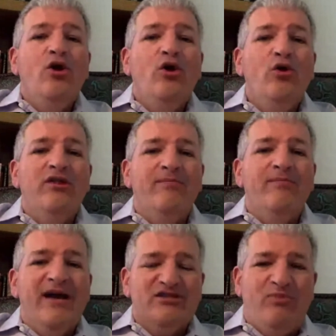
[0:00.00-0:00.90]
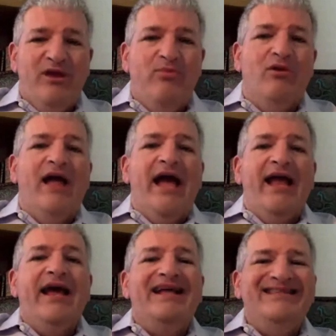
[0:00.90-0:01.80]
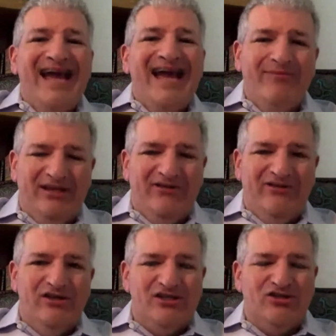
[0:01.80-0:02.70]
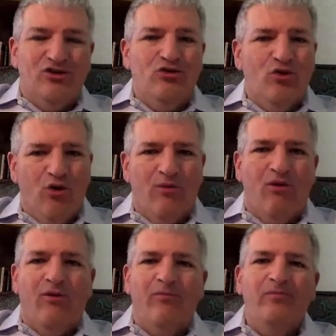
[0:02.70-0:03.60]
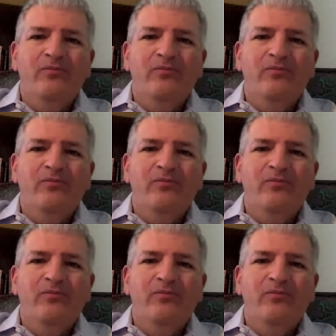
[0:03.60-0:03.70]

who are the best people at adapting to this new normal